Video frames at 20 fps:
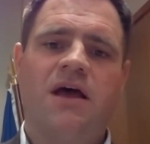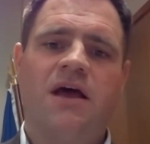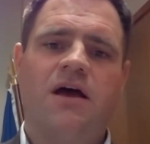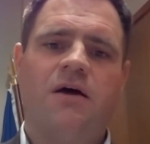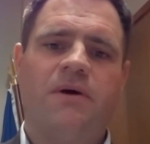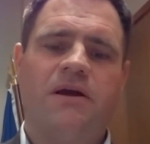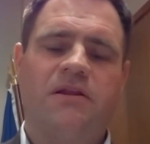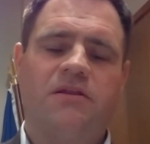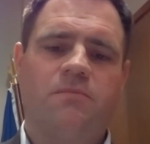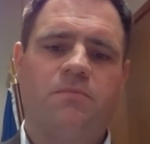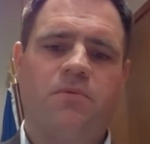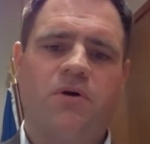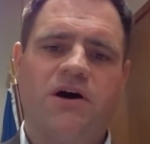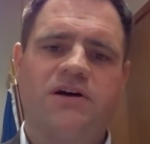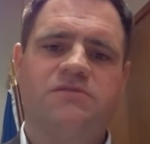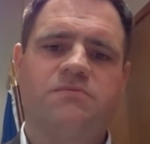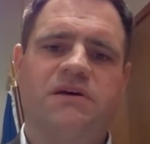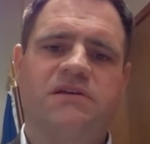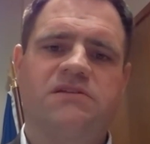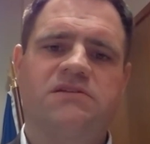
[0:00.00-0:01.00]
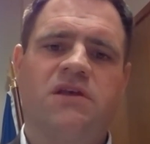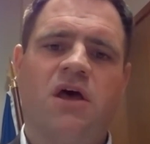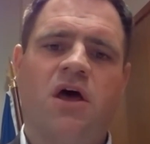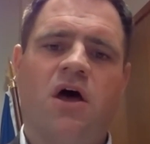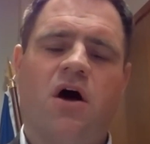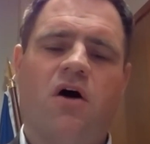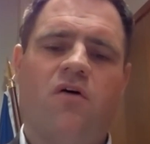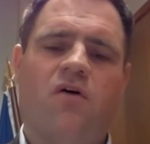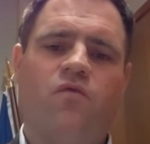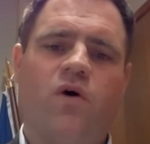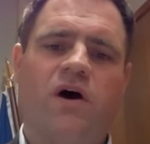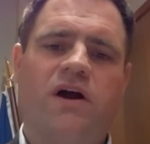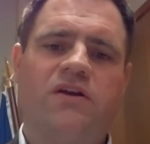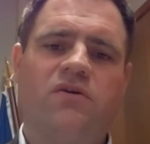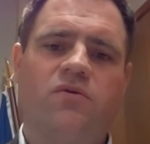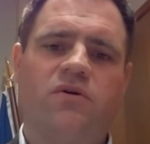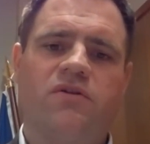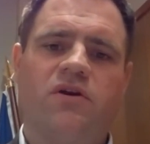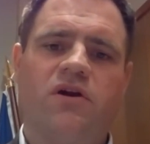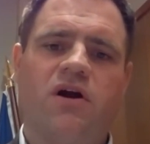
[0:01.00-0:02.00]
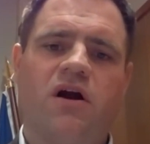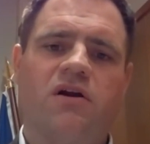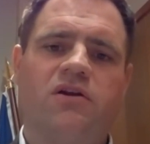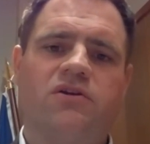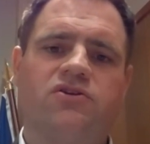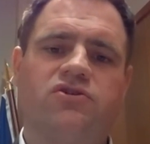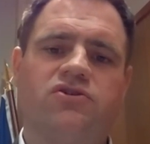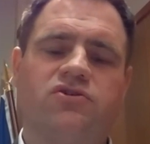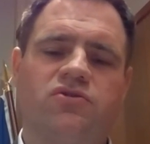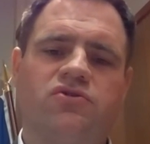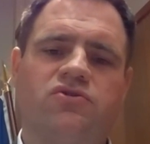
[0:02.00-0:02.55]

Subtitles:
about the prospects of why Northern Ireland should